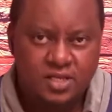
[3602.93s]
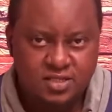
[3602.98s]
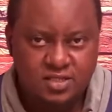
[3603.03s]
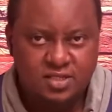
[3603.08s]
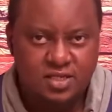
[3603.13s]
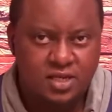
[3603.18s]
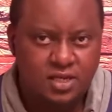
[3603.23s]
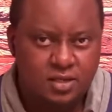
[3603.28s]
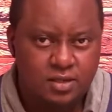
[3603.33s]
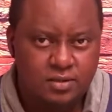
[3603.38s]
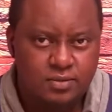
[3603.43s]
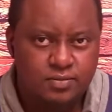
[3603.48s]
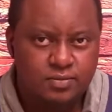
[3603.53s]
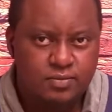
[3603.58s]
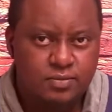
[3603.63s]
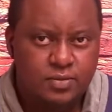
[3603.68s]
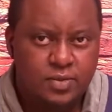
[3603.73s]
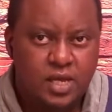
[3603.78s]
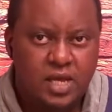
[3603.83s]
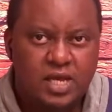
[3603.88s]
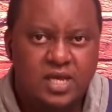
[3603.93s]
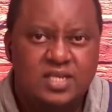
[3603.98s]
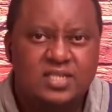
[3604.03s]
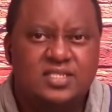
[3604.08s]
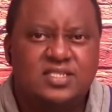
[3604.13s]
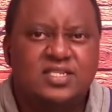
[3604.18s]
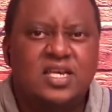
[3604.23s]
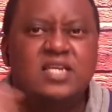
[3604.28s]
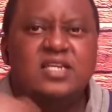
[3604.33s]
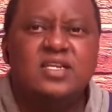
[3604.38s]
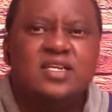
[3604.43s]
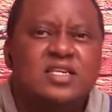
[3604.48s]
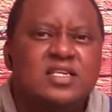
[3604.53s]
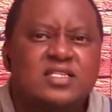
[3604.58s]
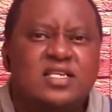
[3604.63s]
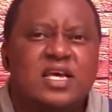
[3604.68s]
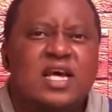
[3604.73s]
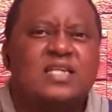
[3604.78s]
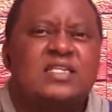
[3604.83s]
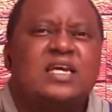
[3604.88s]
See, he said in
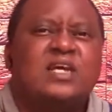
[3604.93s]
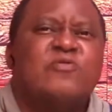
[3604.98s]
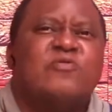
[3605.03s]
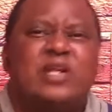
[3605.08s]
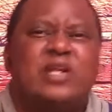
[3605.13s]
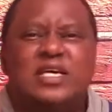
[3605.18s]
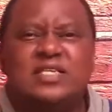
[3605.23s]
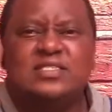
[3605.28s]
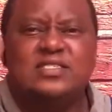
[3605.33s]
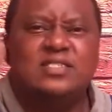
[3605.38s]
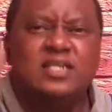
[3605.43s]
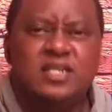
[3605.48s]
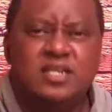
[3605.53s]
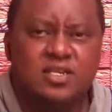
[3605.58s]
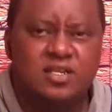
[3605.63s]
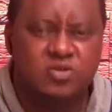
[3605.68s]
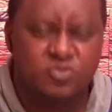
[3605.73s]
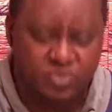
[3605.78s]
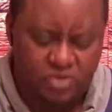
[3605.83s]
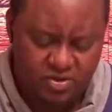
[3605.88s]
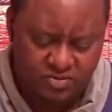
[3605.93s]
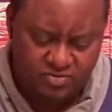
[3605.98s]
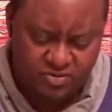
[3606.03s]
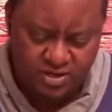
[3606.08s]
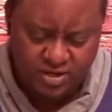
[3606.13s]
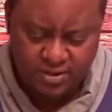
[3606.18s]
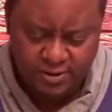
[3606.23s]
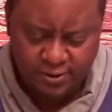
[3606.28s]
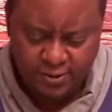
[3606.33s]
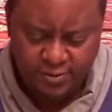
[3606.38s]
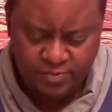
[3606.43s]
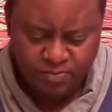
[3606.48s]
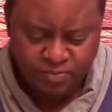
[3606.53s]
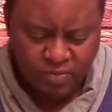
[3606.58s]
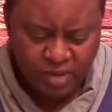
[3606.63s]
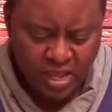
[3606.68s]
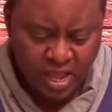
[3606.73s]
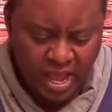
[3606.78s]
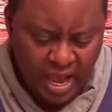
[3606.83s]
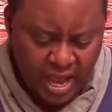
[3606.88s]
his heart, I will ascend into heaven.
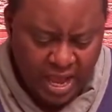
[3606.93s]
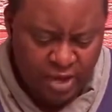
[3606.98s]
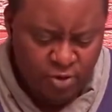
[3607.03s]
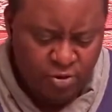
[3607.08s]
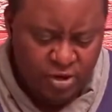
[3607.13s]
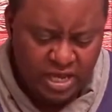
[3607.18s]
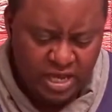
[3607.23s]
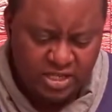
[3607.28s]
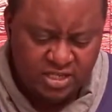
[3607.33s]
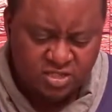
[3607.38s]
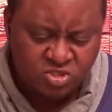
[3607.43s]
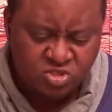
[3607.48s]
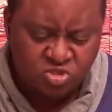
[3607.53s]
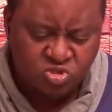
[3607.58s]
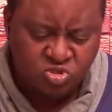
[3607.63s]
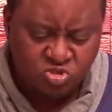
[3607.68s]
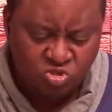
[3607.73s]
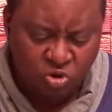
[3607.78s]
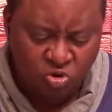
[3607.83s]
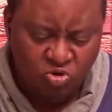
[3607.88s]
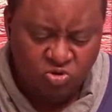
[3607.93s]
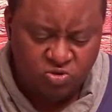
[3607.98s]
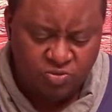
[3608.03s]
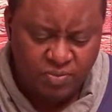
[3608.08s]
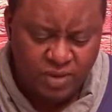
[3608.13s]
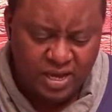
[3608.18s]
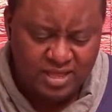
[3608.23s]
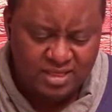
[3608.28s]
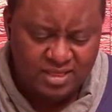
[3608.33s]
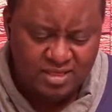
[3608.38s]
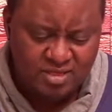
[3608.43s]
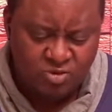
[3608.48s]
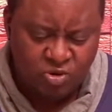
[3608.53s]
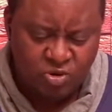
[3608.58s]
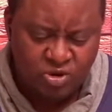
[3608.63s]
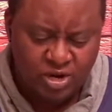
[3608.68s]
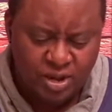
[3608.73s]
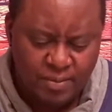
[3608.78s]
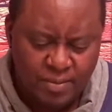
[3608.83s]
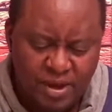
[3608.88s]
I will exalt my
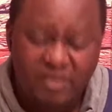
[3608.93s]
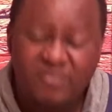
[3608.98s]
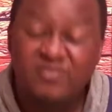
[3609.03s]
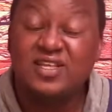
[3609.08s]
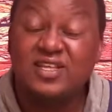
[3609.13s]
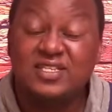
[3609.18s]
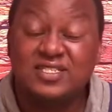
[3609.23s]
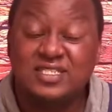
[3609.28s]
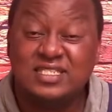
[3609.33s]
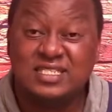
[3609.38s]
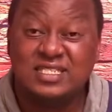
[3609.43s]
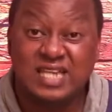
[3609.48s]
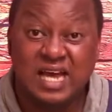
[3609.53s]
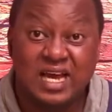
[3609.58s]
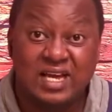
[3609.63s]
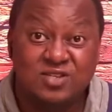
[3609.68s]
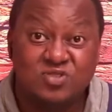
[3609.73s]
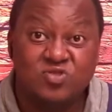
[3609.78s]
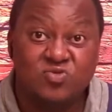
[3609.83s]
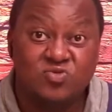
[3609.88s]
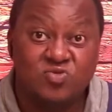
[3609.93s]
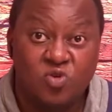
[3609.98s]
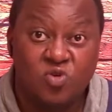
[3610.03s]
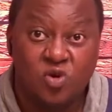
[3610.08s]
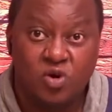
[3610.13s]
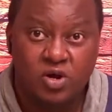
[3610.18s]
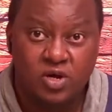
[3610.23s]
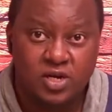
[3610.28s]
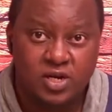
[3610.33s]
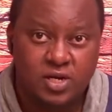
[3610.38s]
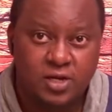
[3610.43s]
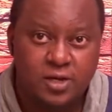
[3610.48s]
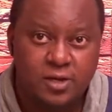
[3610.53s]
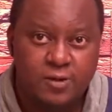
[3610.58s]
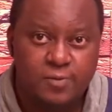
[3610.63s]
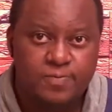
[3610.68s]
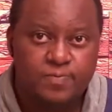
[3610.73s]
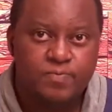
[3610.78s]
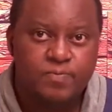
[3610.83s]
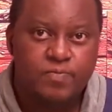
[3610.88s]
throne above the stars of God.
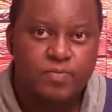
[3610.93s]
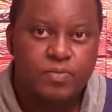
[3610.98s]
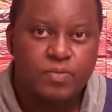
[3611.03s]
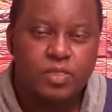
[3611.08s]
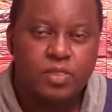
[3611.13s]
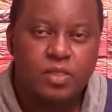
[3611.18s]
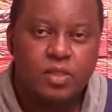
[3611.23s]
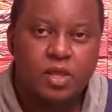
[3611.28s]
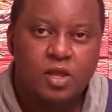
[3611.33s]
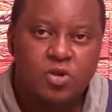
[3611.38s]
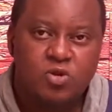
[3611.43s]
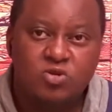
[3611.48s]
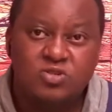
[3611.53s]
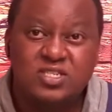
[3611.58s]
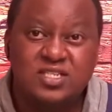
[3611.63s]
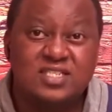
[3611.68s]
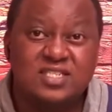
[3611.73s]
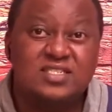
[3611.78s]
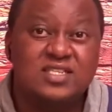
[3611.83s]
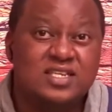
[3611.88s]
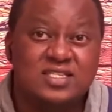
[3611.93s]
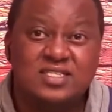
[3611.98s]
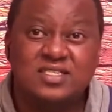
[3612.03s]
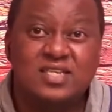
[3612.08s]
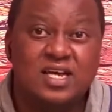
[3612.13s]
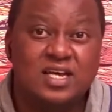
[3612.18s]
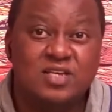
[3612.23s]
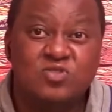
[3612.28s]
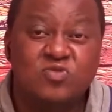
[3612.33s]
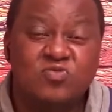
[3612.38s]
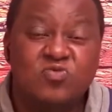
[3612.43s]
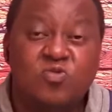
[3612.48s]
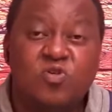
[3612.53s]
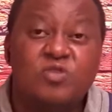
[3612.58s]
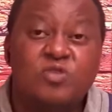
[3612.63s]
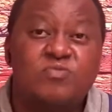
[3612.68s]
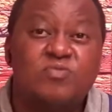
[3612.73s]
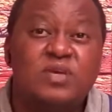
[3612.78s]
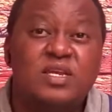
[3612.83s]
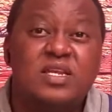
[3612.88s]
Notice he says stars of
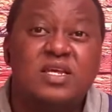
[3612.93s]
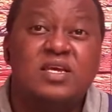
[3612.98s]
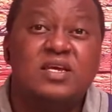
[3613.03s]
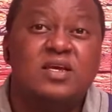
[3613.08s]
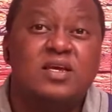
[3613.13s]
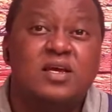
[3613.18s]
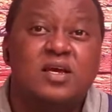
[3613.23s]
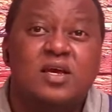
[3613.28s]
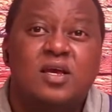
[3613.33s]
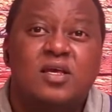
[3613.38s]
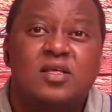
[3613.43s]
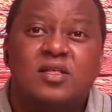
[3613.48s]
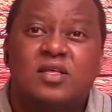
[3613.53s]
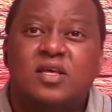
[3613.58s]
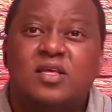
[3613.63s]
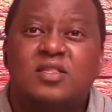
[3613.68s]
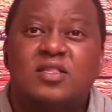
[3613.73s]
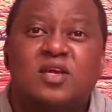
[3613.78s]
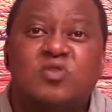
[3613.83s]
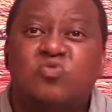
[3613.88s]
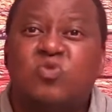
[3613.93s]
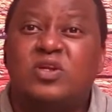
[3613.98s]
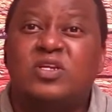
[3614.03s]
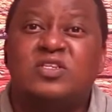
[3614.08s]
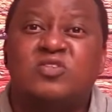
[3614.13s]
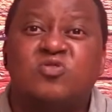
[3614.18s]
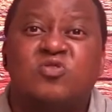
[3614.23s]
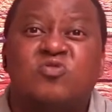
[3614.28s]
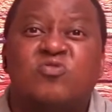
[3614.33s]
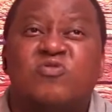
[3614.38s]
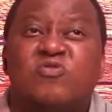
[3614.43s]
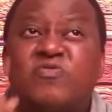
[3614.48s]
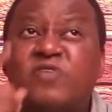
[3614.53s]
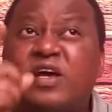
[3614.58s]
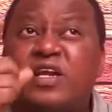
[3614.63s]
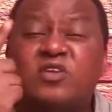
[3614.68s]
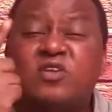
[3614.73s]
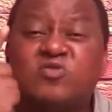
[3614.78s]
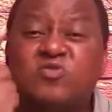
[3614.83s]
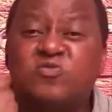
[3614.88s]
God, meaning eh, that one is not
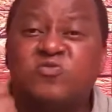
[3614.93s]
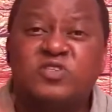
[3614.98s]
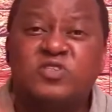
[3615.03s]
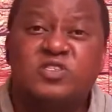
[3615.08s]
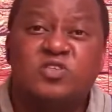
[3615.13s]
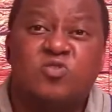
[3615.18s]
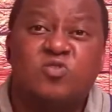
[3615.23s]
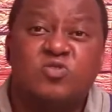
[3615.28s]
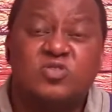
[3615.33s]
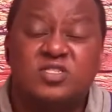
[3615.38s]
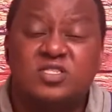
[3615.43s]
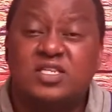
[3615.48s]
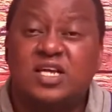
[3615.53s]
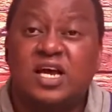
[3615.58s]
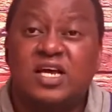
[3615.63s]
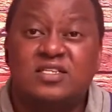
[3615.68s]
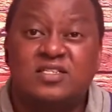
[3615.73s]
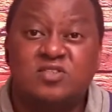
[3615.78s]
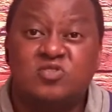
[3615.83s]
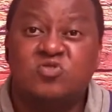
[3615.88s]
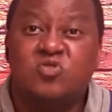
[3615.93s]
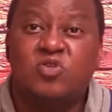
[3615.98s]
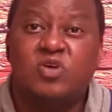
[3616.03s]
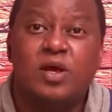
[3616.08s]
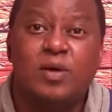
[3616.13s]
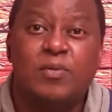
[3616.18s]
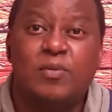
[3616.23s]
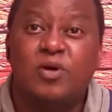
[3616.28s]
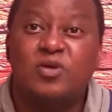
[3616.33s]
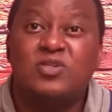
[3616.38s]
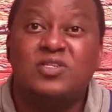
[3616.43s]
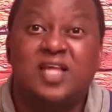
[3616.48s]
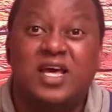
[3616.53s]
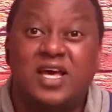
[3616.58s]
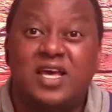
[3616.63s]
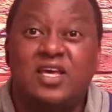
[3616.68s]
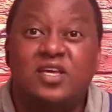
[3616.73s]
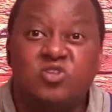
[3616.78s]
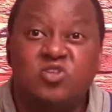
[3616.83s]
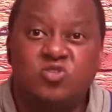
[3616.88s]
referring to physical stars, He's talking about the
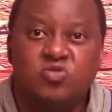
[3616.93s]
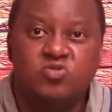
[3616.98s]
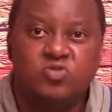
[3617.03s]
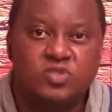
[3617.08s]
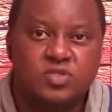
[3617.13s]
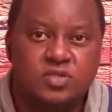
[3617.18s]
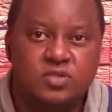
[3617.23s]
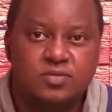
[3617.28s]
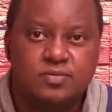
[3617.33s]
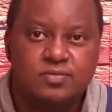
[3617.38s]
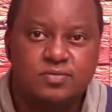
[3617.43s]
angels,